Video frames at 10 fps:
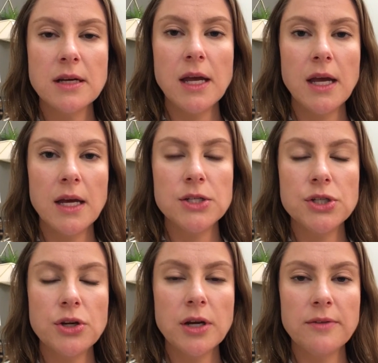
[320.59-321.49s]
and
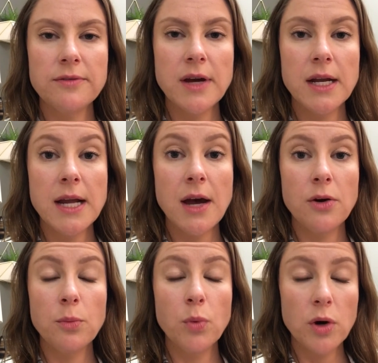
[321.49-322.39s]
you can find
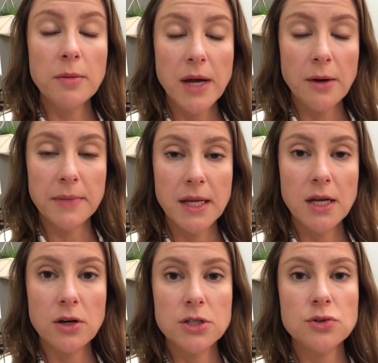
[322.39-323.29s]
out more about me
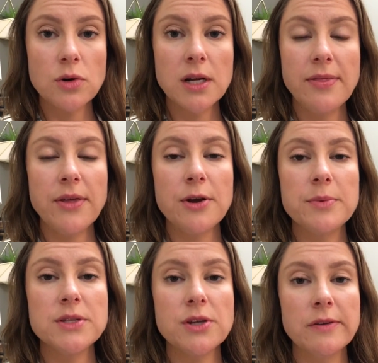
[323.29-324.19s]
on
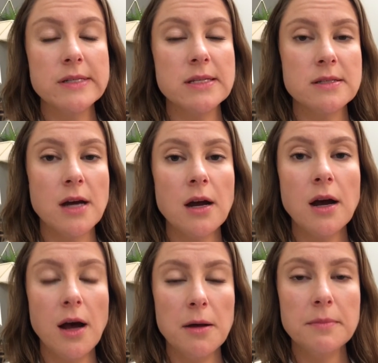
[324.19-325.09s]

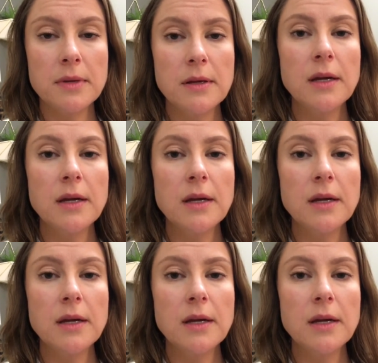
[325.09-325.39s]
jordantherapyservices.com.